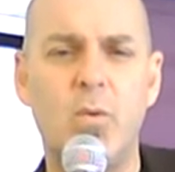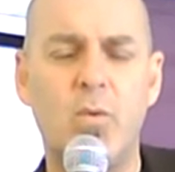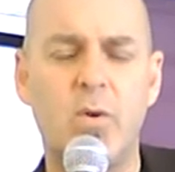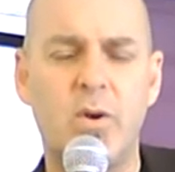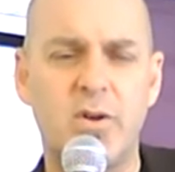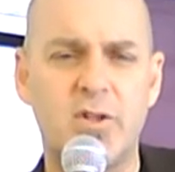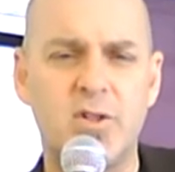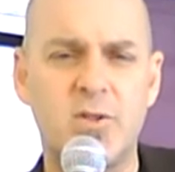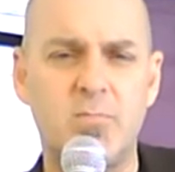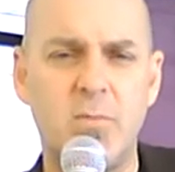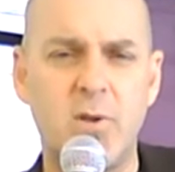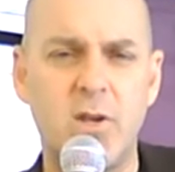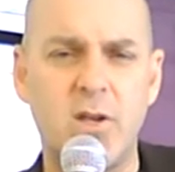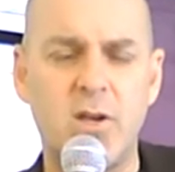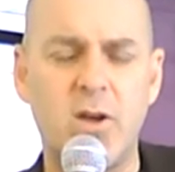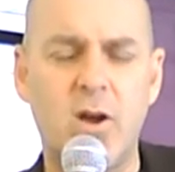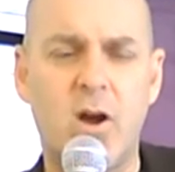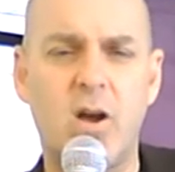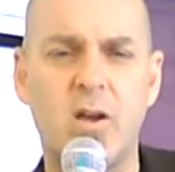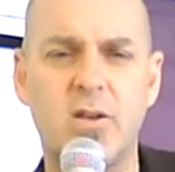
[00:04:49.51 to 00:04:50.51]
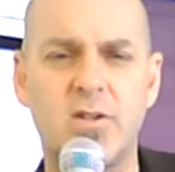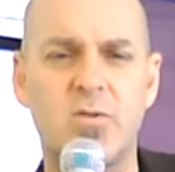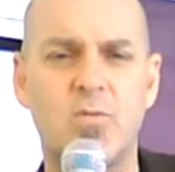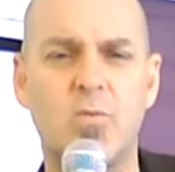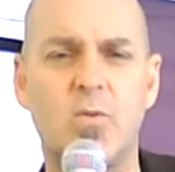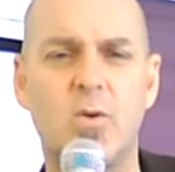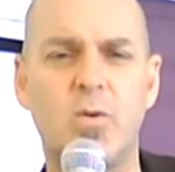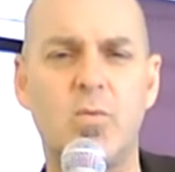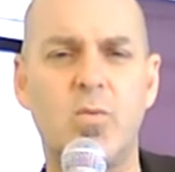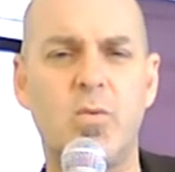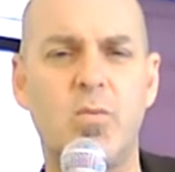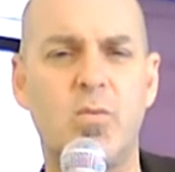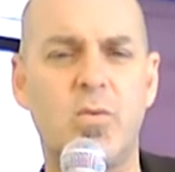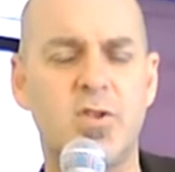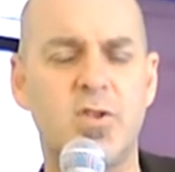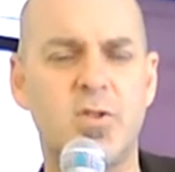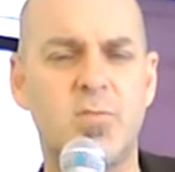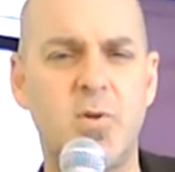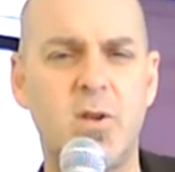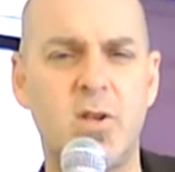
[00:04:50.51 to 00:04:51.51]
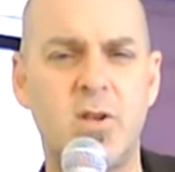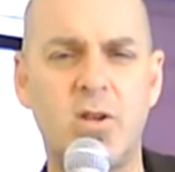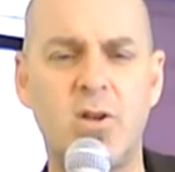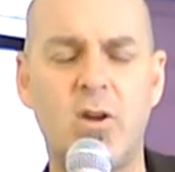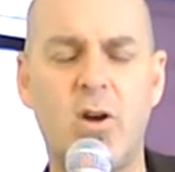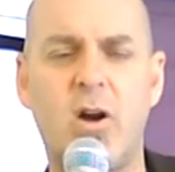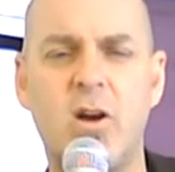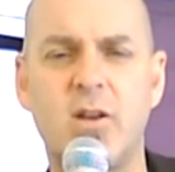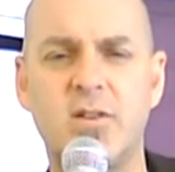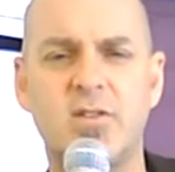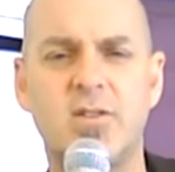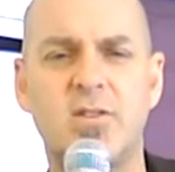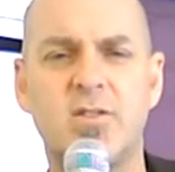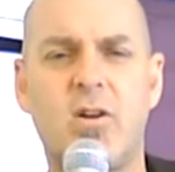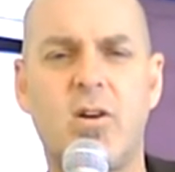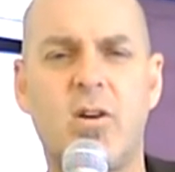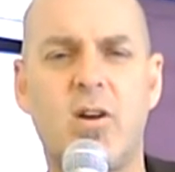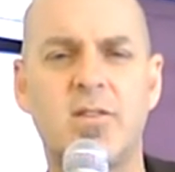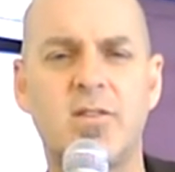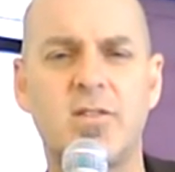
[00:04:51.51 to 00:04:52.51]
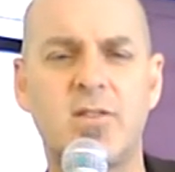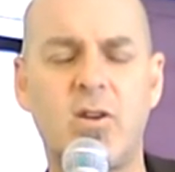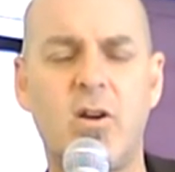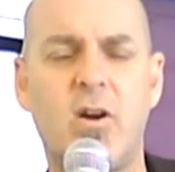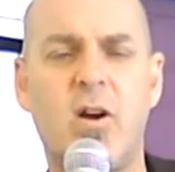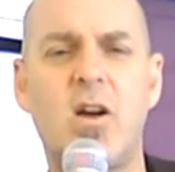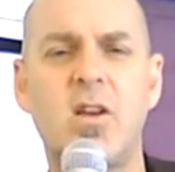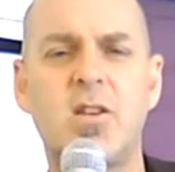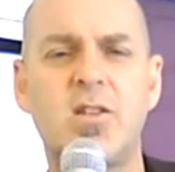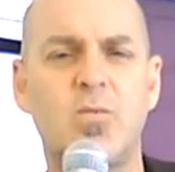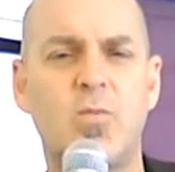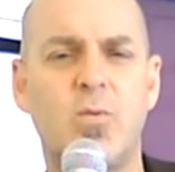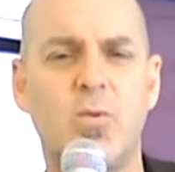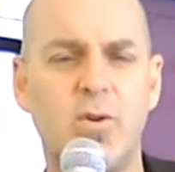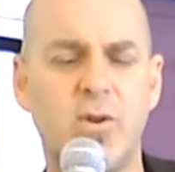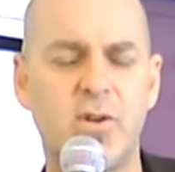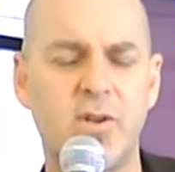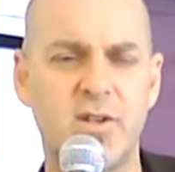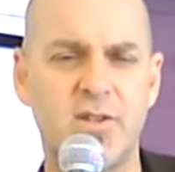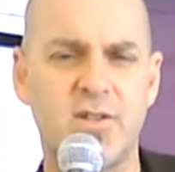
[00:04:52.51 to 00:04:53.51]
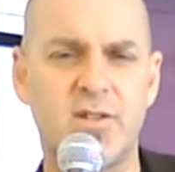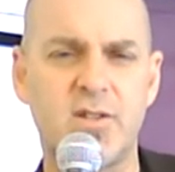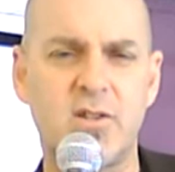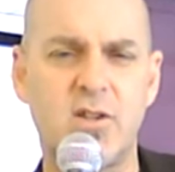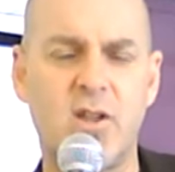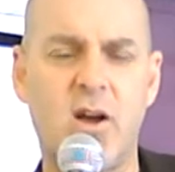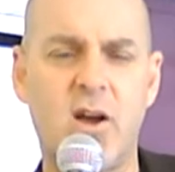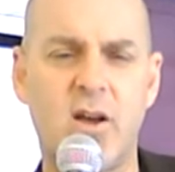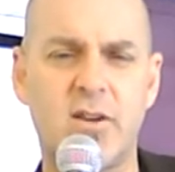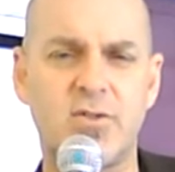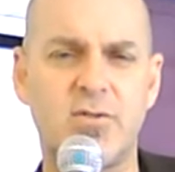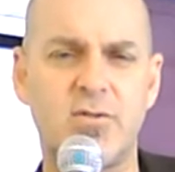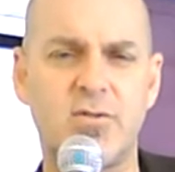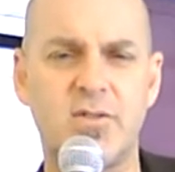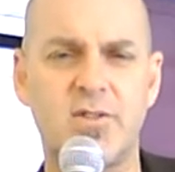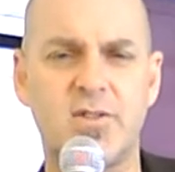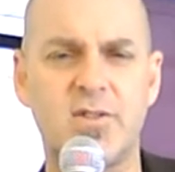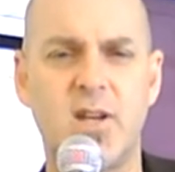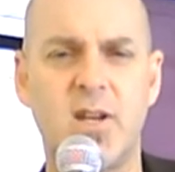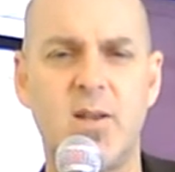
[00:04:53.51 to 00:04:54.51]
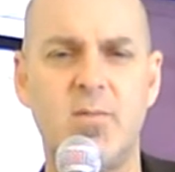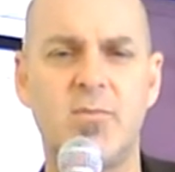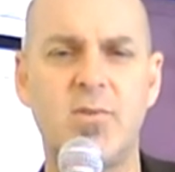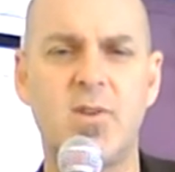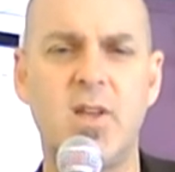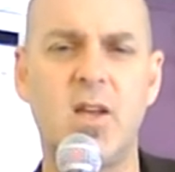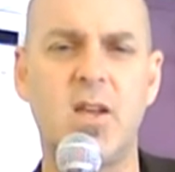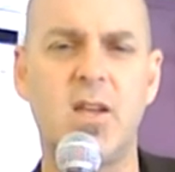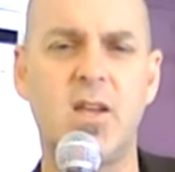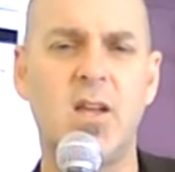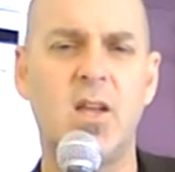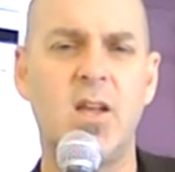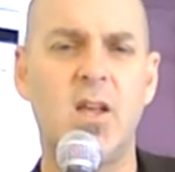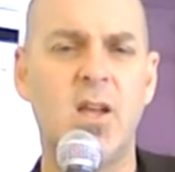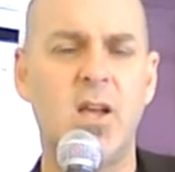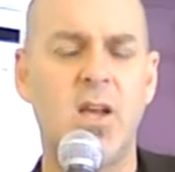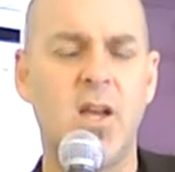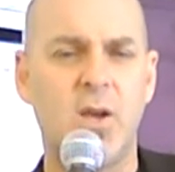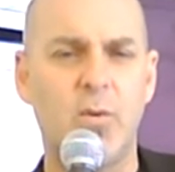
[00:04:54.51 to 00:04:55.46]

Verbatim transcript: We want to speak God's word. We want to speak God's thoughts. God's word and his thoughts are the same thing.